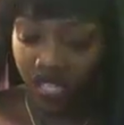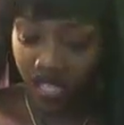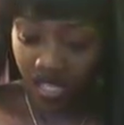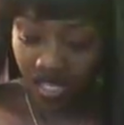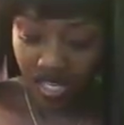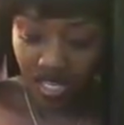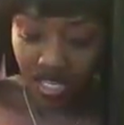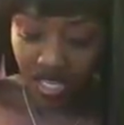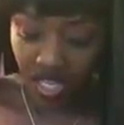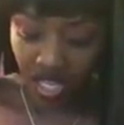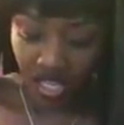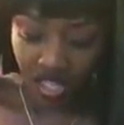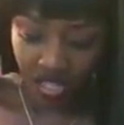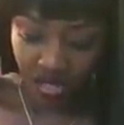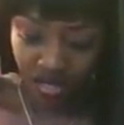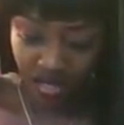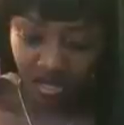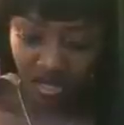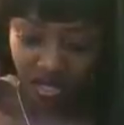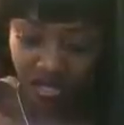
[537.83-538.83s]
any
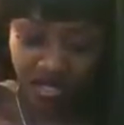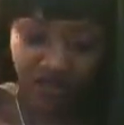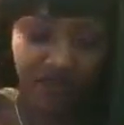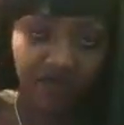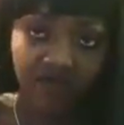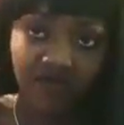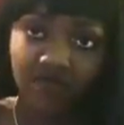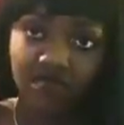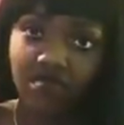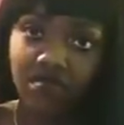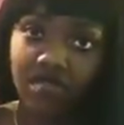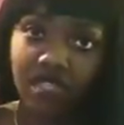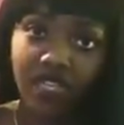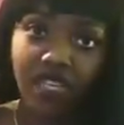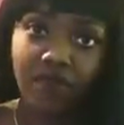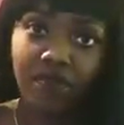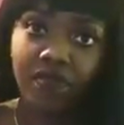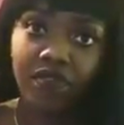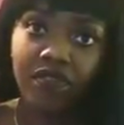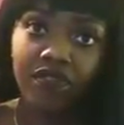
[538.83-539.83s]
other
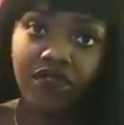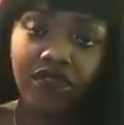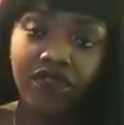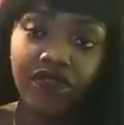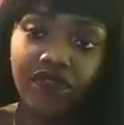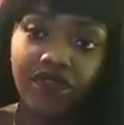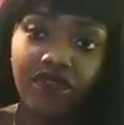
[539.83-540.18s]
type of